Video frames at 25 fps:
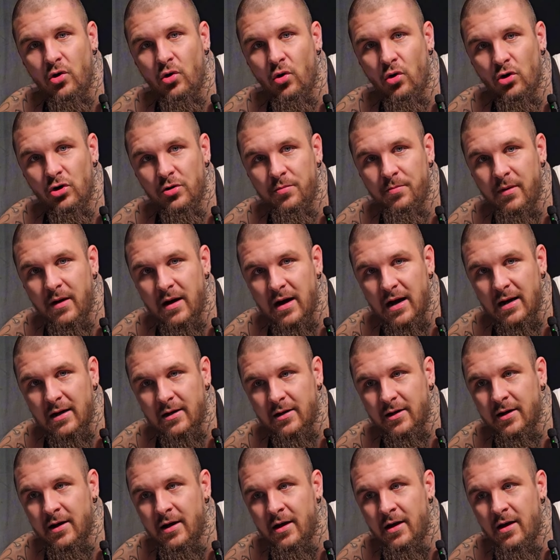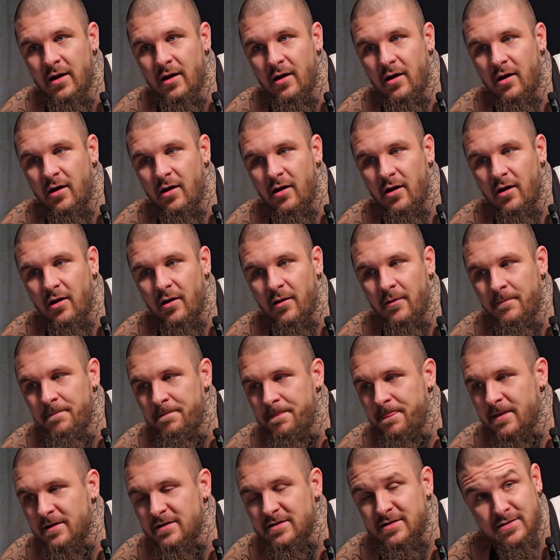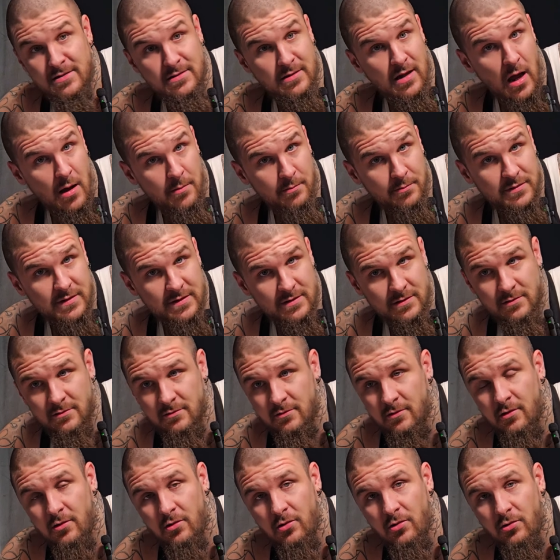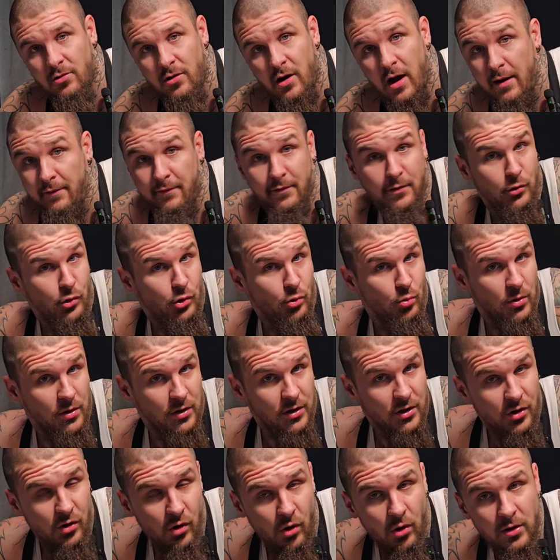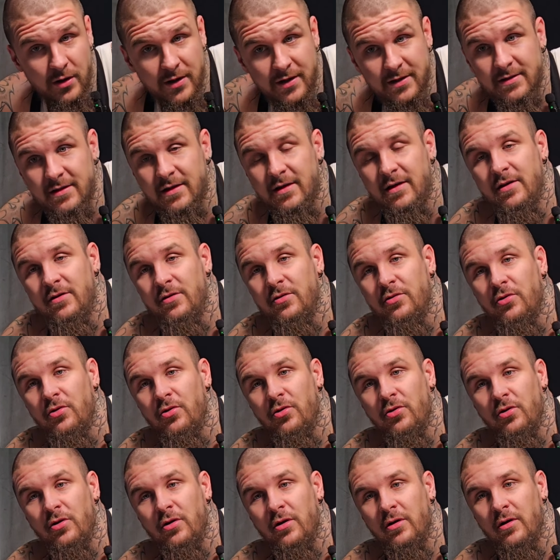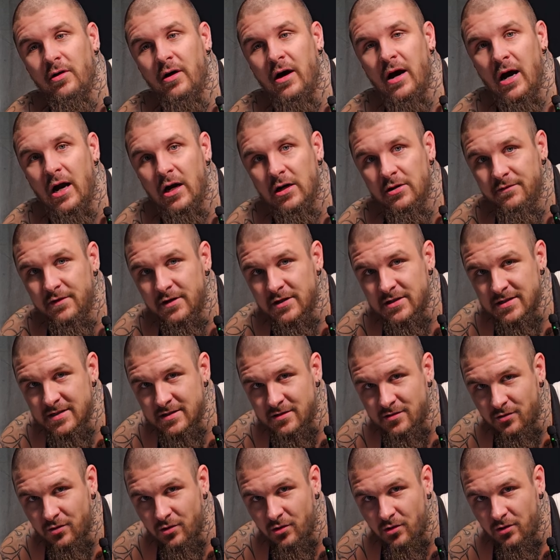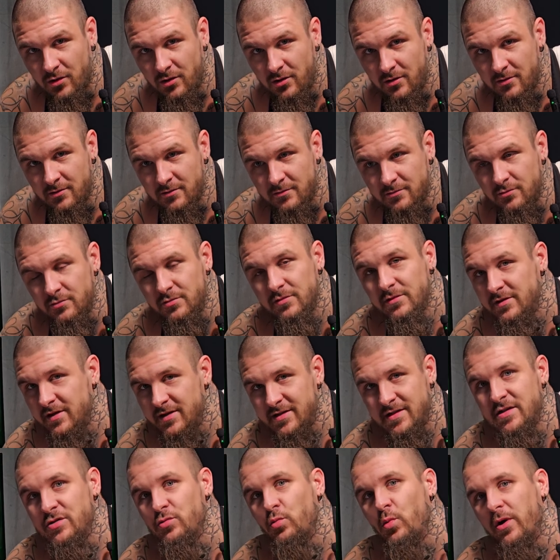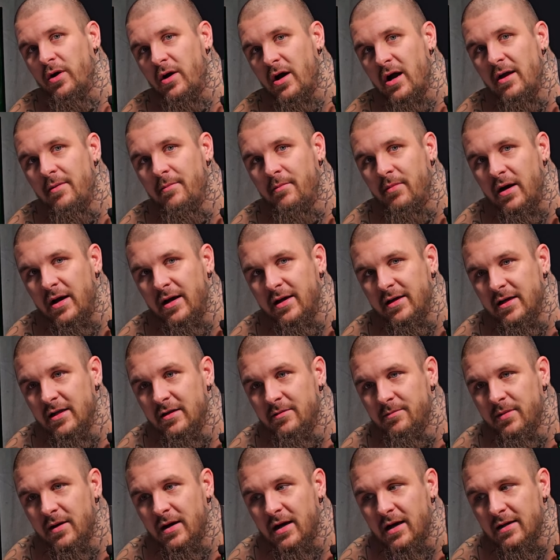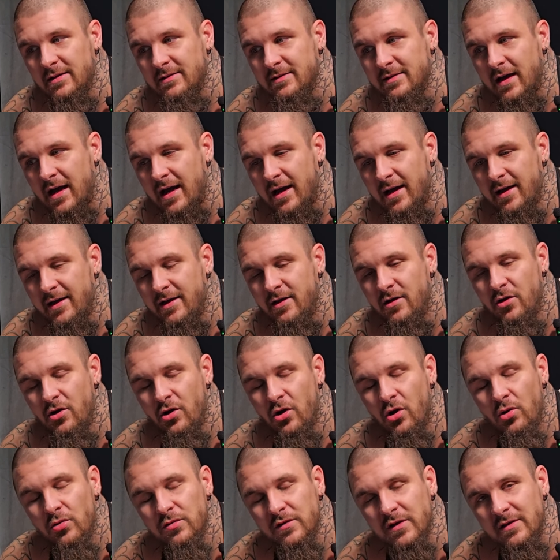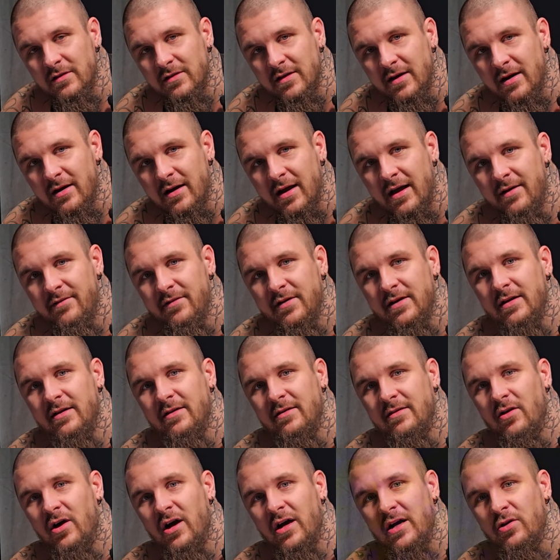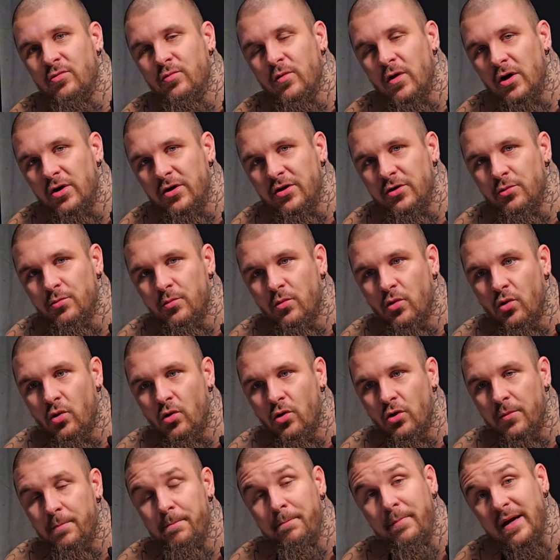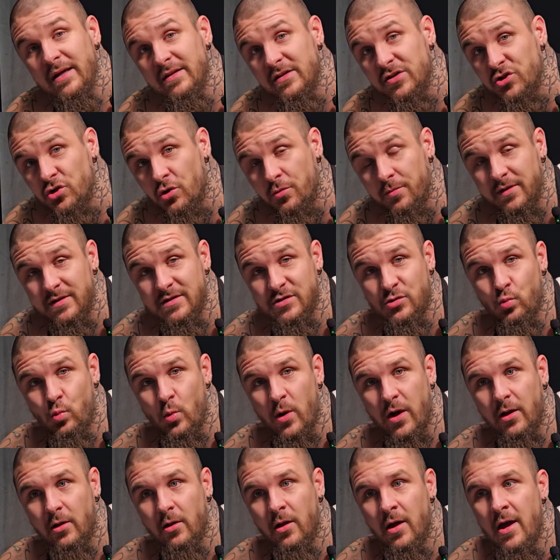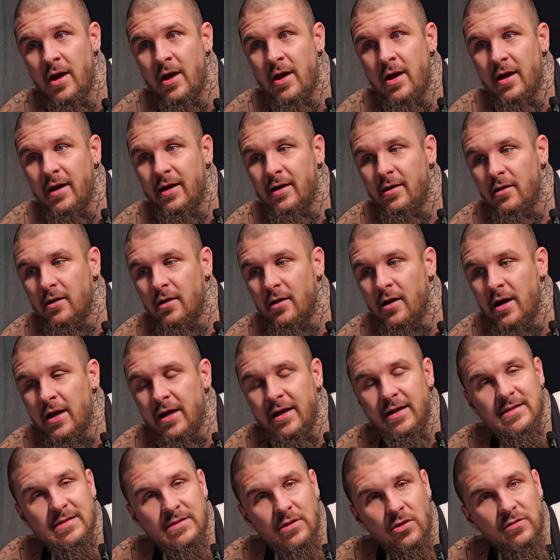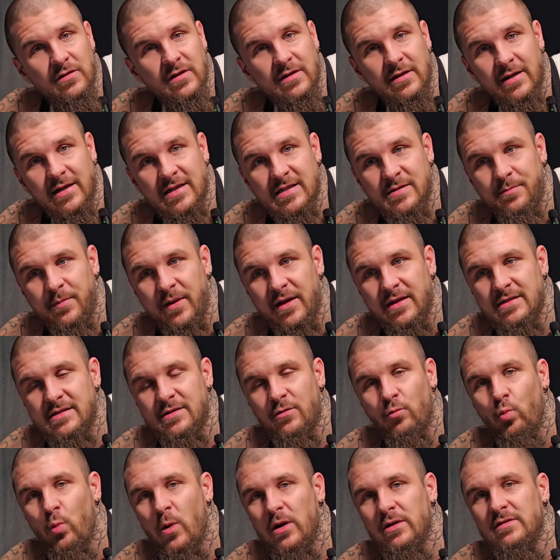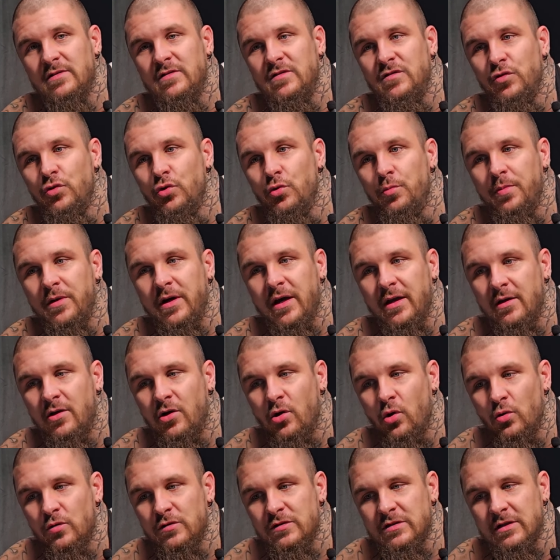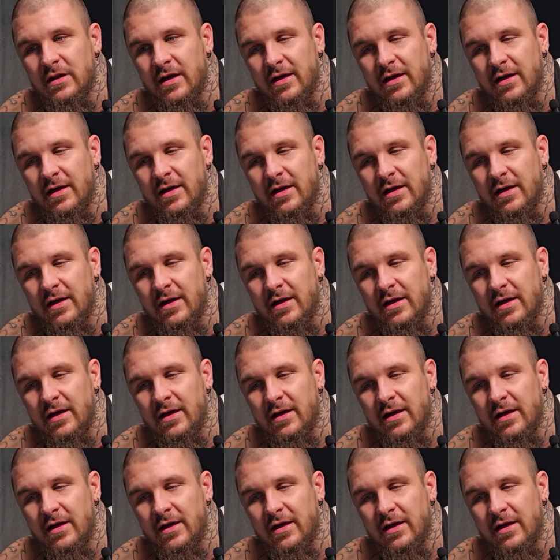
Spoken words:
cork bark stumps, or however you want to call it, in your hardware store. This is where I'm buying it, but I know that they are having it in aquarium or pet shop as well. It's not that expensive. One tube can cost